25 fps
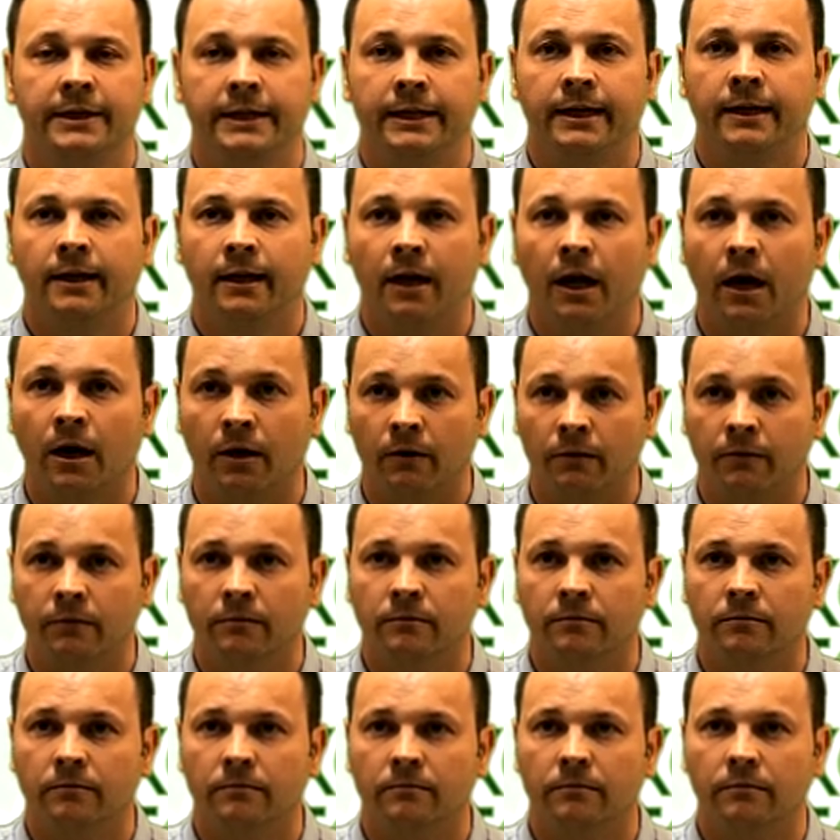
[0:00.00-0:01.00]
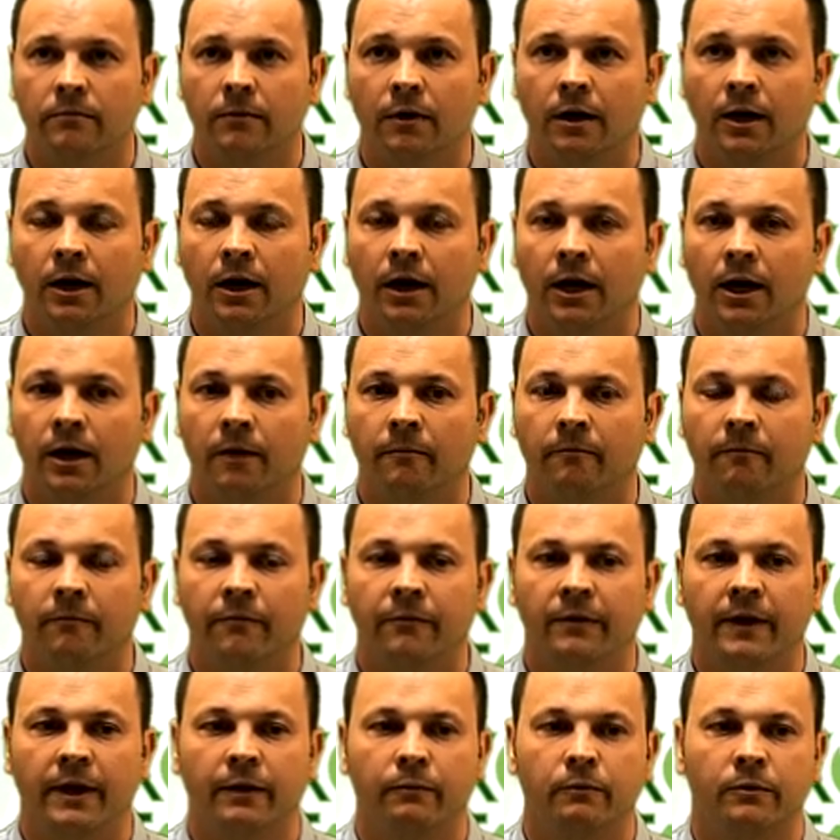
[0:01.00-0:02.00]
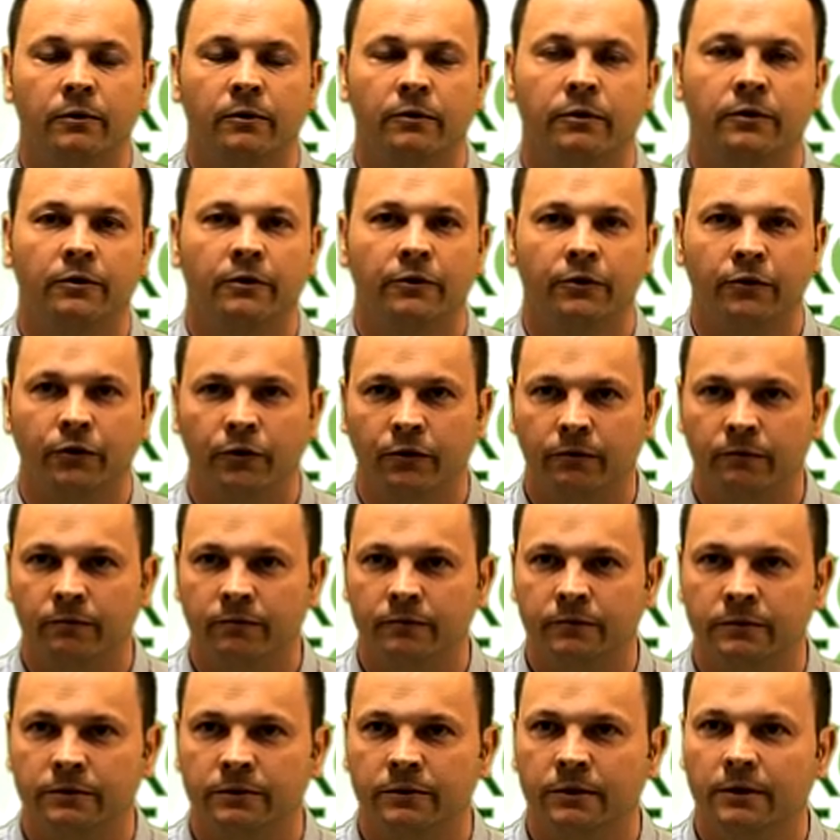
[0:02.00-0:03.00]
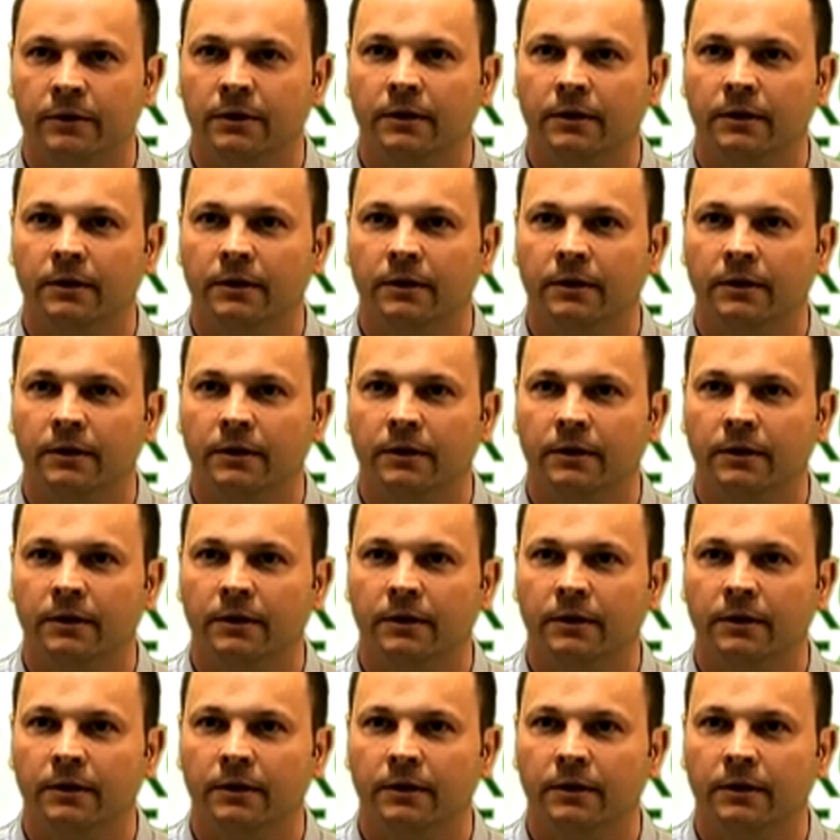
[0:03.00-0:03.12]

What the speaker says: didn't know, they would look at the news,